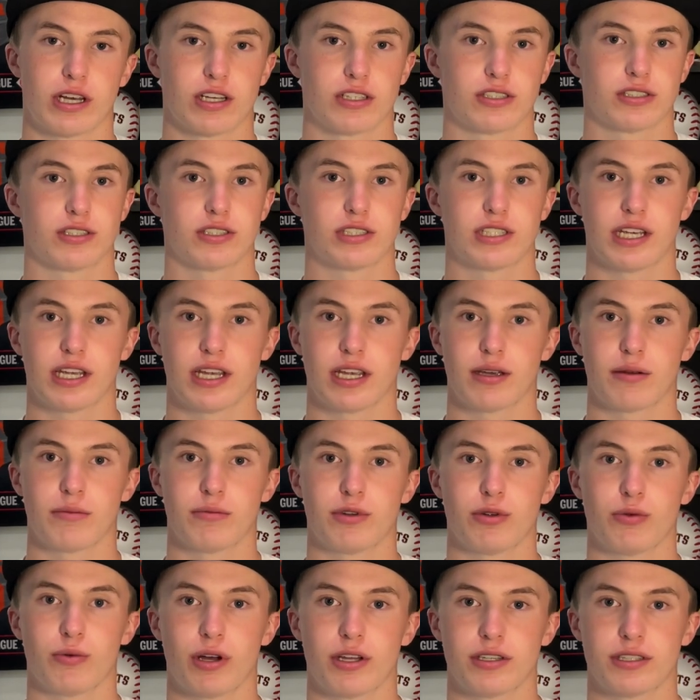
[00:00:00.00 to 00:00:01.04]
So seeing him
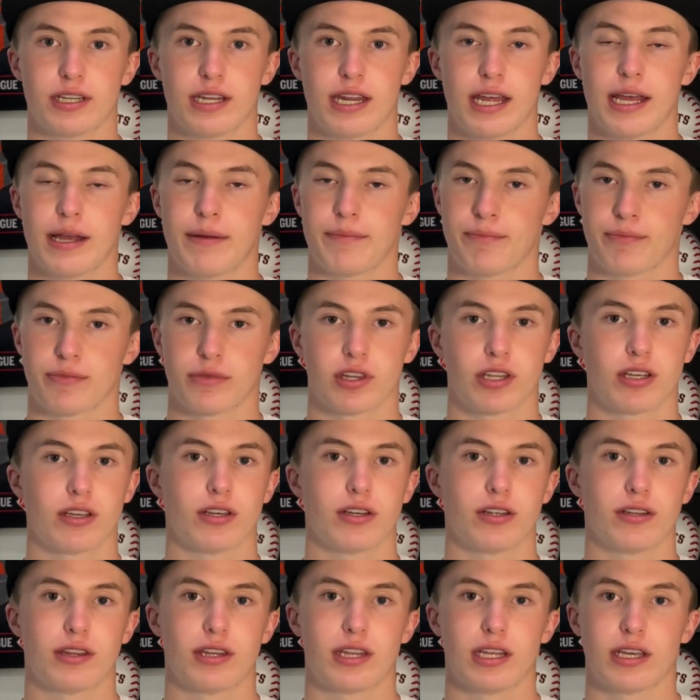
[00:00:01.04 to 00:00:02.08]
do well today,
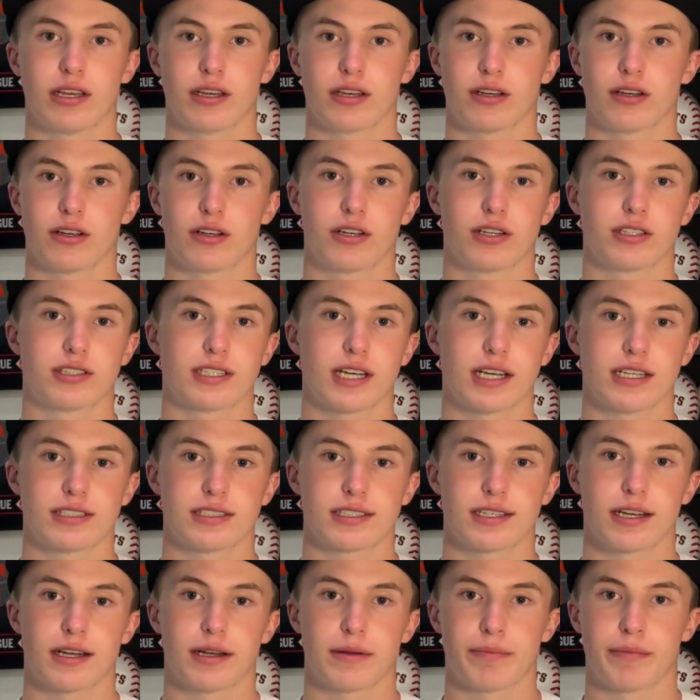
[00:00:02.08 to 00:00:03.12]
good thing, good signs
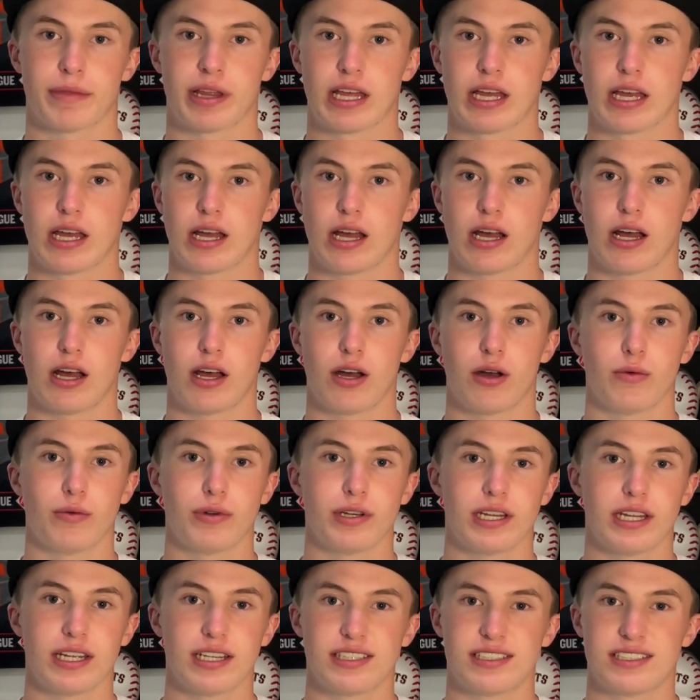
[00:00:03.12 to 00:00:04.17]
to come. We
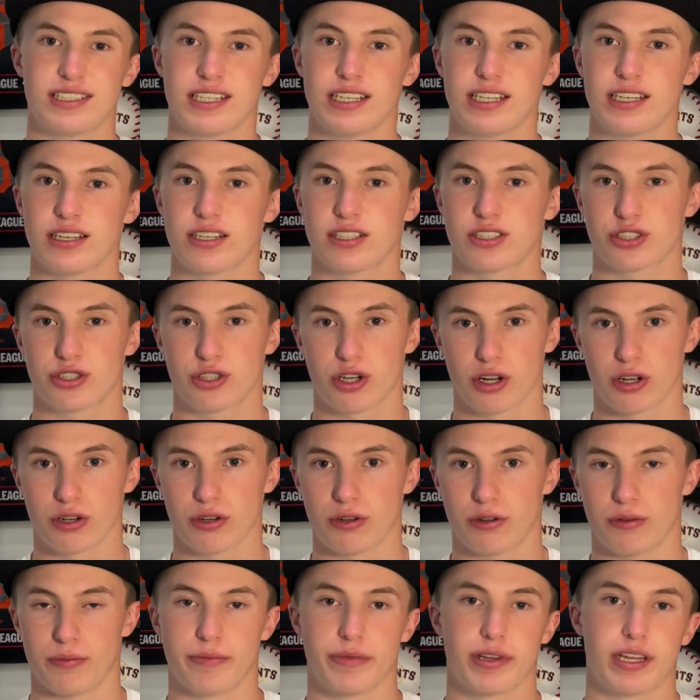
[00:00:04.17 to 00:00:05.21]
did see a
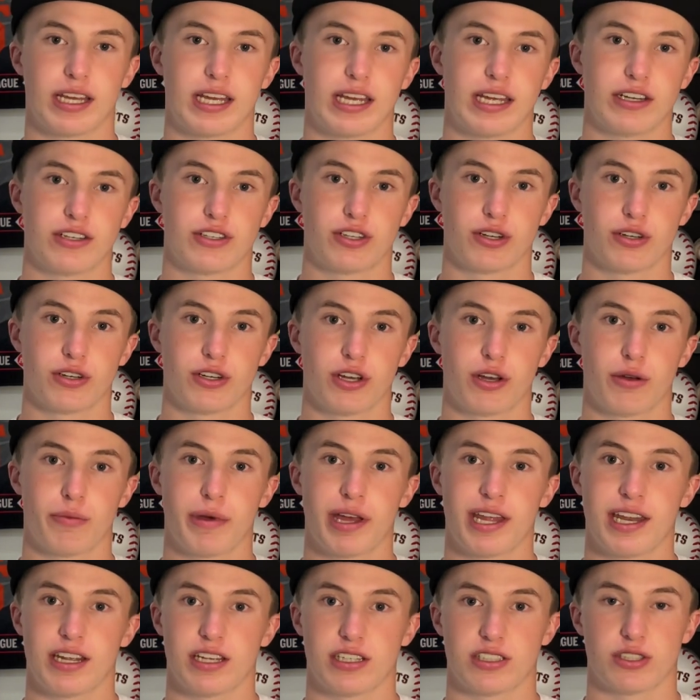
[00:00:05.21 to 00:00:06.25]
struggle. Antonio
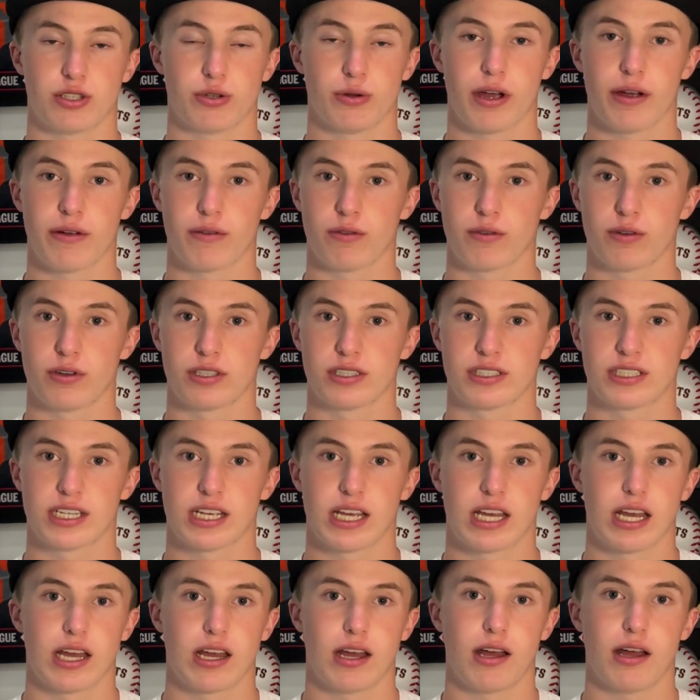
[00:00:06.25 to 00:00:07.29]
Jimenez, who everyone's
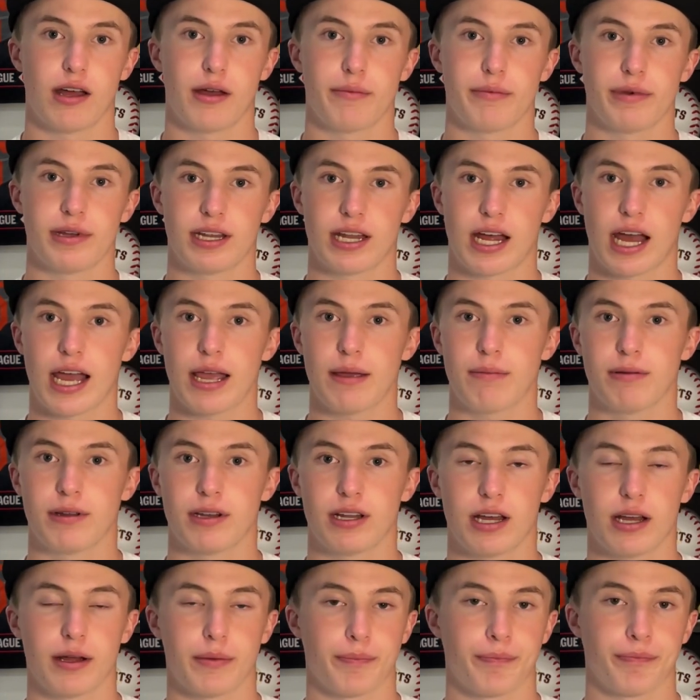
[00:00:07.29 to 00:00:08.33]
been hyping
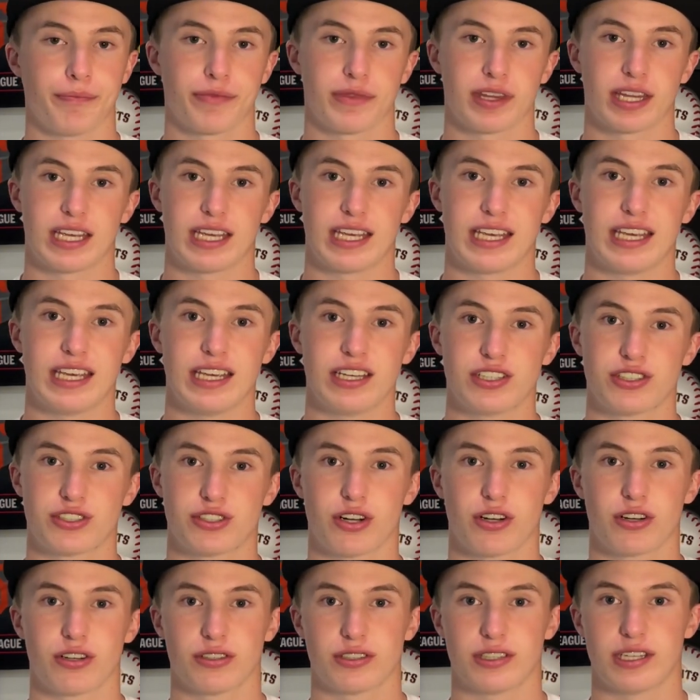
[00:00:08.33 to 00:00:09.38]
up, he
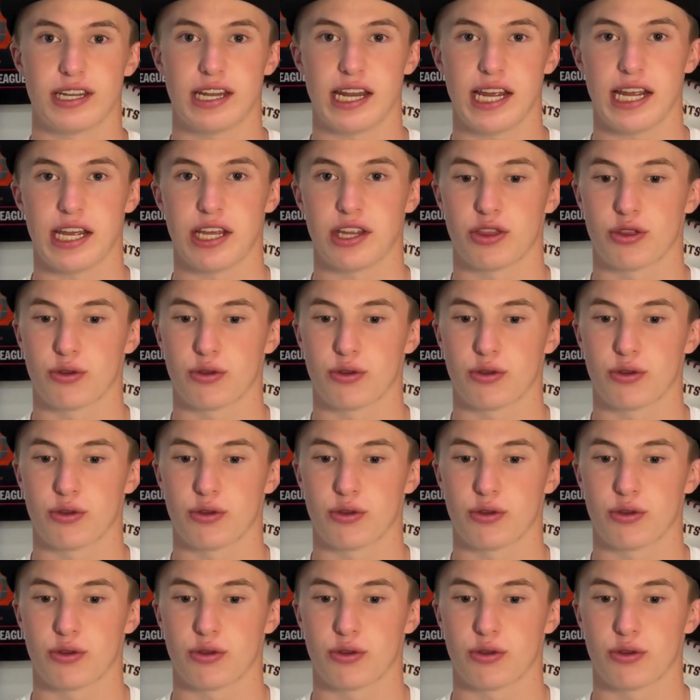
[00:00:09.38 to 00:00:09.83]
struggled today.